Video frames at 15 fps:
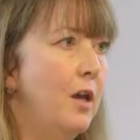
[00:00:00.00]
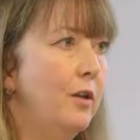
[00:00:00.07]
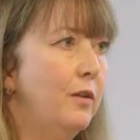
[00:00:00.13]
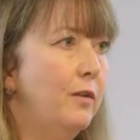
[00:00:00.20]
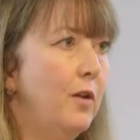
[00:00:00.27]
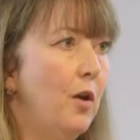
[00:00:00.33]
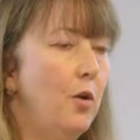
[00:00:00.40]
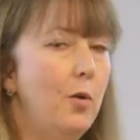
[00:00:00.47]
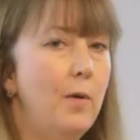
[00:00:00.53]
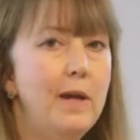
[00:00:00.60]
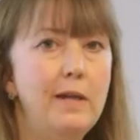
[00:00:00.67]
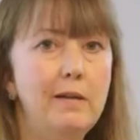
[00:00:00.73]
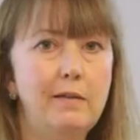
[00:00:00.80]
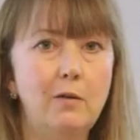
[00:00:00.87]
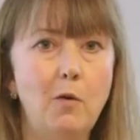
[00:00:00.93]
So
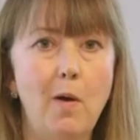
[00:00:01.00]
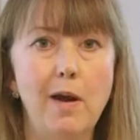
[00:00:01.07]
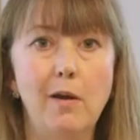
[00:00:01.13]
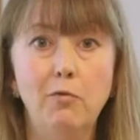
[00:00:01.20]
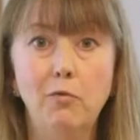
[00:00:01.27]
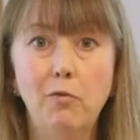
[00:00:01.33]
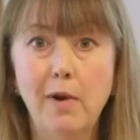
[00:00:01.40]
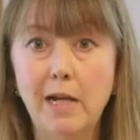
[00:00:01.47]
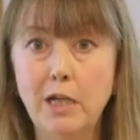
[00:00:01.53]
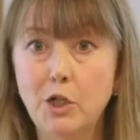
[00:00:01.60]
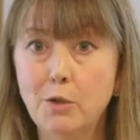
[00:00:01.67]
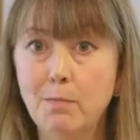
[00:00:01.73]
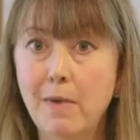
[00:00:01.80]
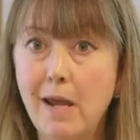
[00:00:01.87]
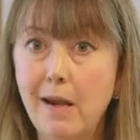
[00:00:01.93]
it's quite a
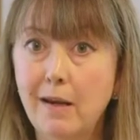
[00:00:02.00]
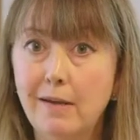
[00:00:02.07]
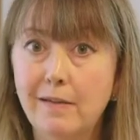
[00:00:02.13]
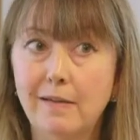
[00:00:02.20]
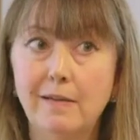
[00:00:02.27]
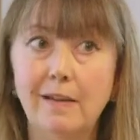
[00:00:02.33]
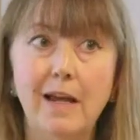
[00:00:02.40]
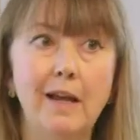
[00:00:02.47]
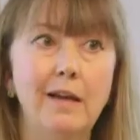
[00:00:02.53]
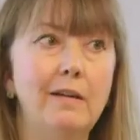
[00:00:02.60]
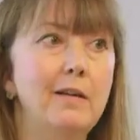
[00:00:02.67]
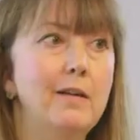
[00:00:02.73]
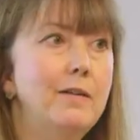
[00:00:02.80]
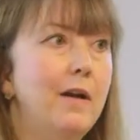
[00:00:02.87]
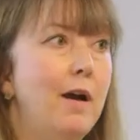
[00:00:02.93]
rich mix,
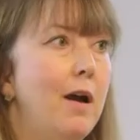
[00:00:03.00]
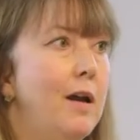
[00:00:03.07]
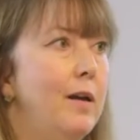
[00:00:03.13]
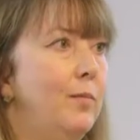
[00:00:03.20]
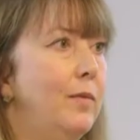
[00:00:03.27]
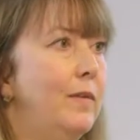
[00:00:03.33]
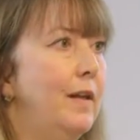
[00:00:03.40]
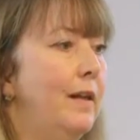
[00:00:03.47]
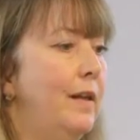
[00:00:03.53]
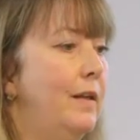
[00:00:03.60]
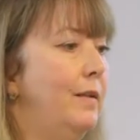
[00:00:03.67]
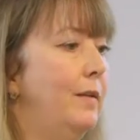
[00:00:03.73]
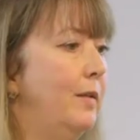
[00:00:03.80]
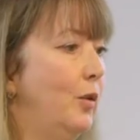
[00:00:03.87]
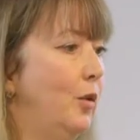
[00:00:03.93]
and at times it
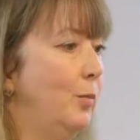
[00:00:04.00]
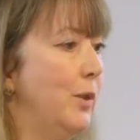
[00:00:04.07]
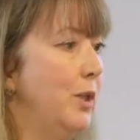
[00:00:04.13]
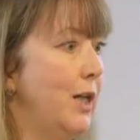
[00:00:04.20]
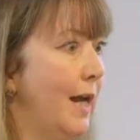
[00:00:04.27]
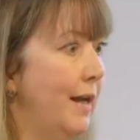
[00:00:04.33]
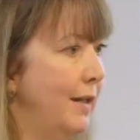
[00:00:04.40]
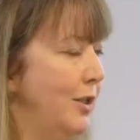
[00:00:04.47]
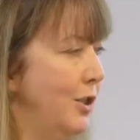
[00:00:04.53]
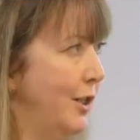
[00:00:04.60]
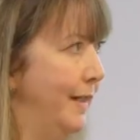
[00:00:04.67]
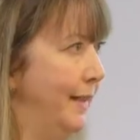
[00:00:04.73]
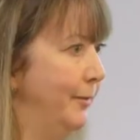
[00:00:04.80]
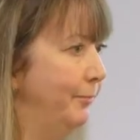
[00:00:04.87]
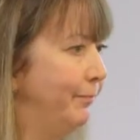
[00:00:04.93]
is super
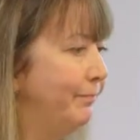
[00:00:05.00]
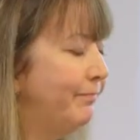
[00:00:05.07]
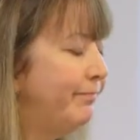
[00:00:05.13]
challenging.